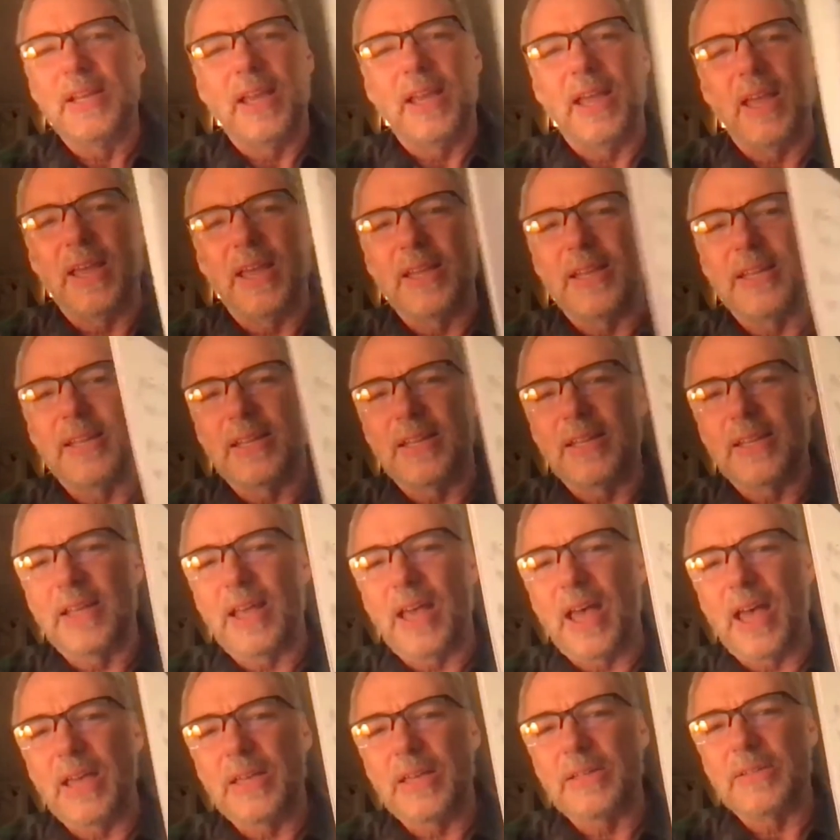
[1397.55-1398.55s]
And uh,
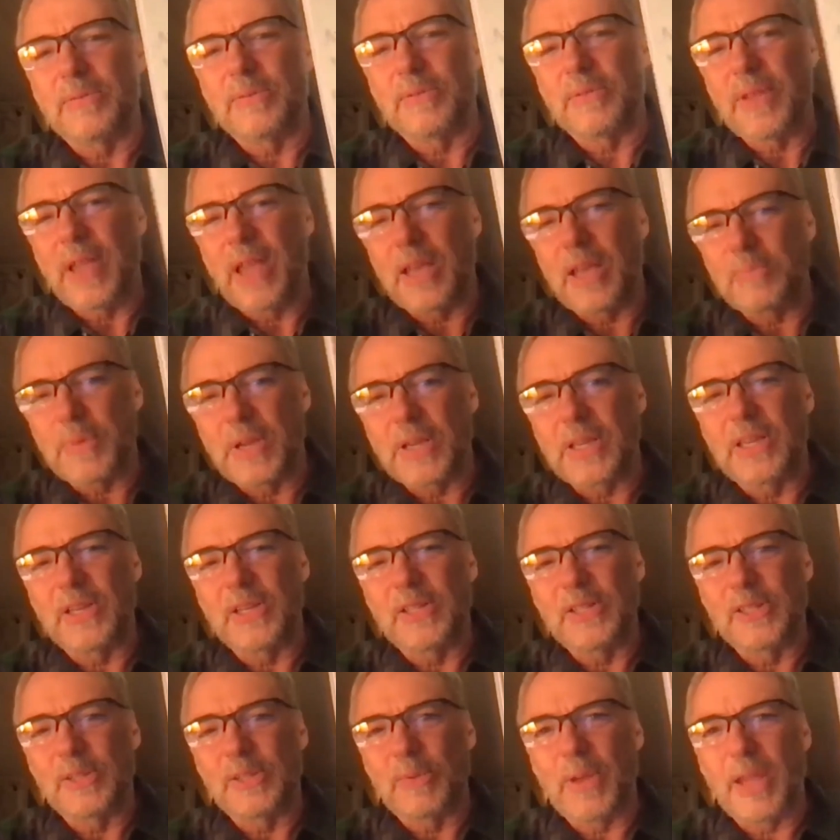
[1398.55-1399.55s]
I had my
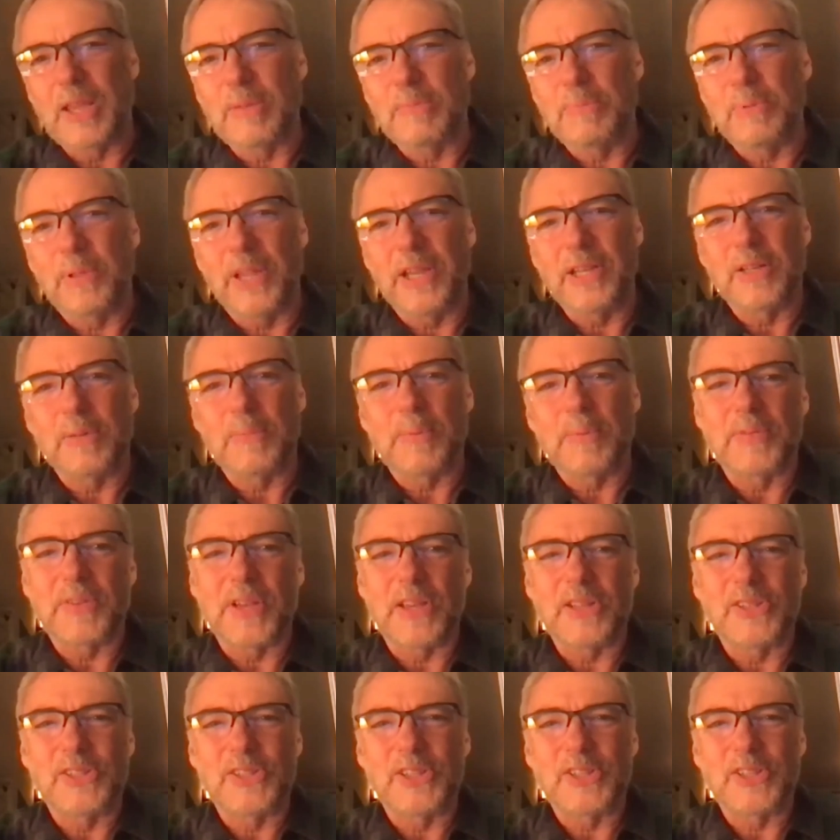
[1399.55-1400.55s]
kids and I played them. I've
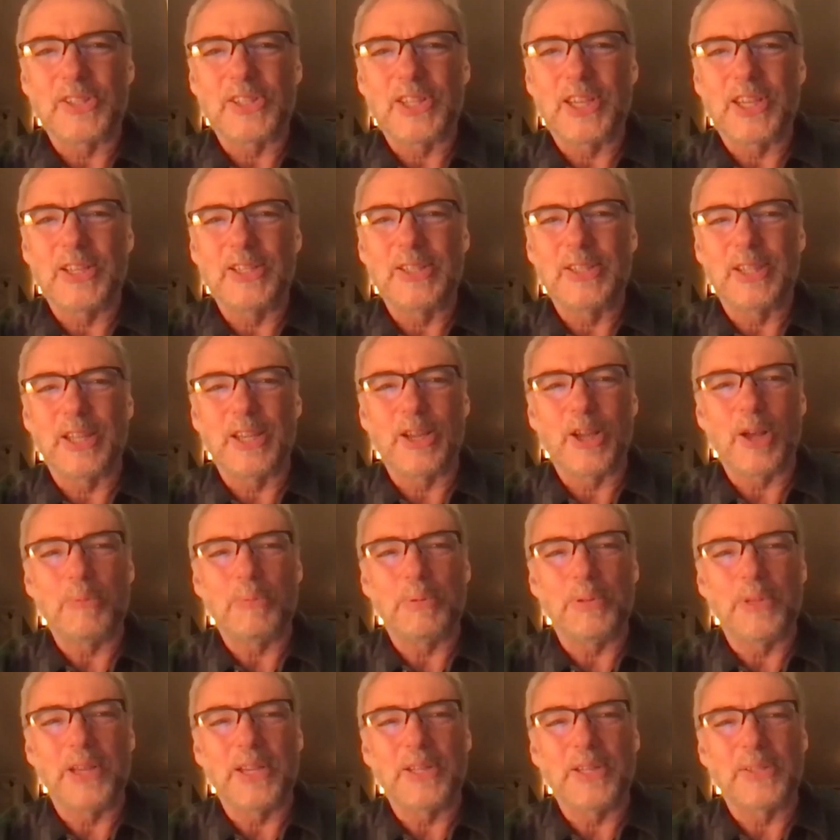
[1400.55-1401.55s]
got six kids and they all
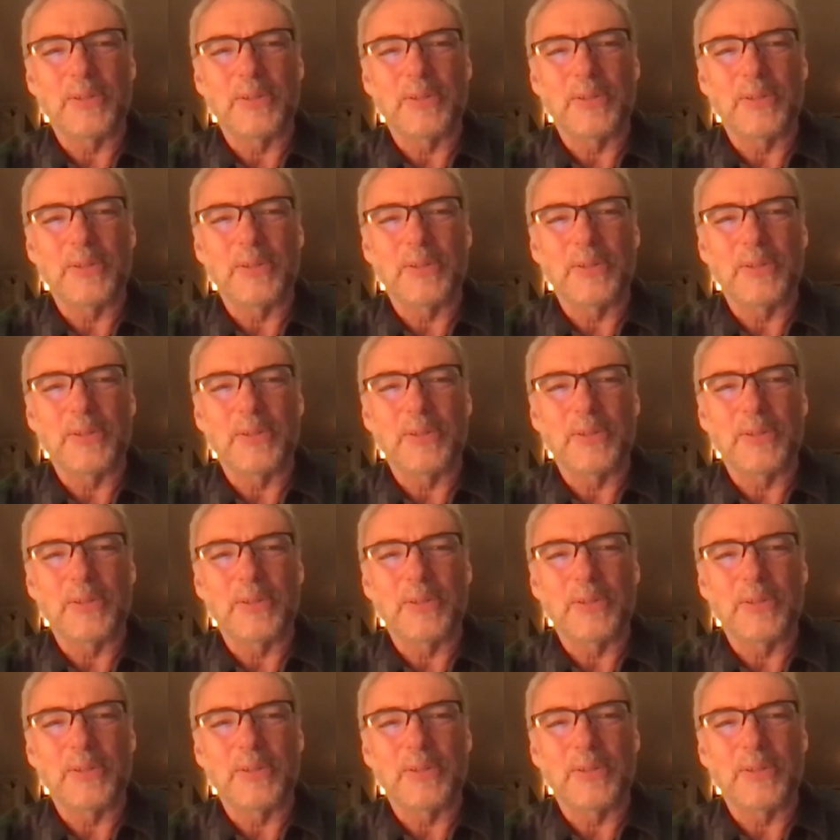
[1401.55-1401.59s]
play.